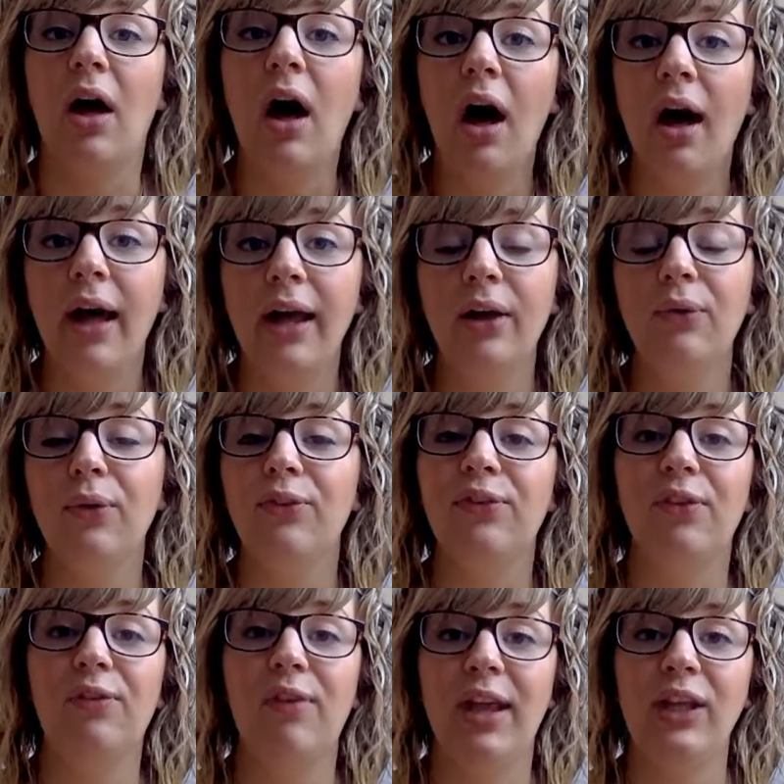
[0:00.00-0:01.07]
hire of
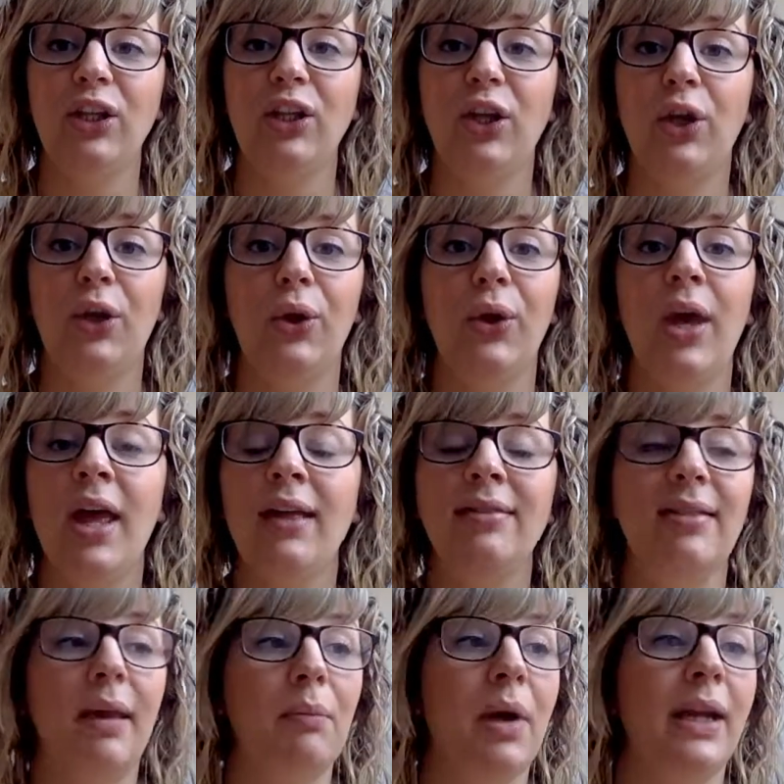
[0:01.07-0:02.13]
the venue,
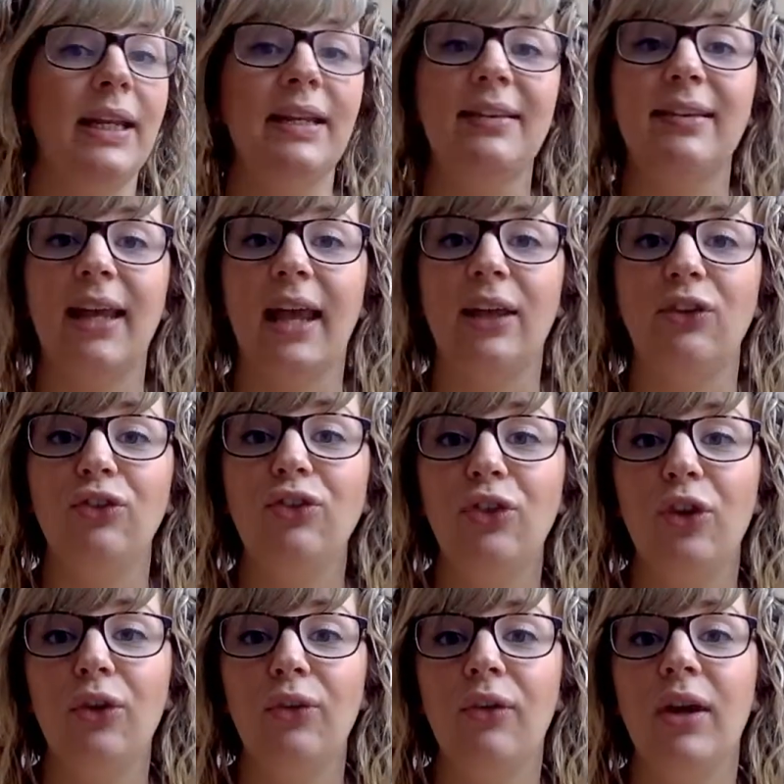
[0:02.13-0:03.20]
they might need to get
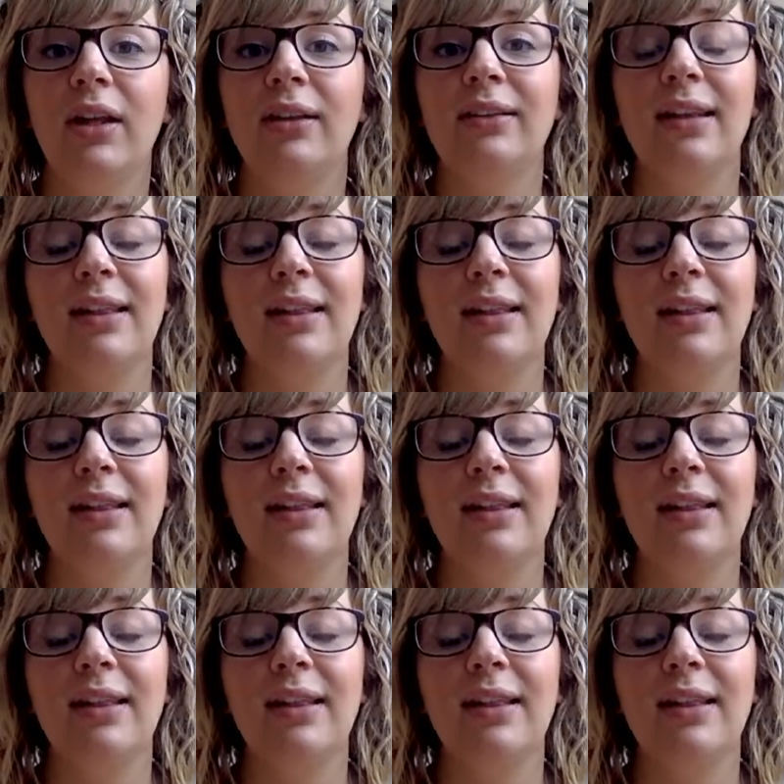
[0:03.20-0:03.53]
insurance,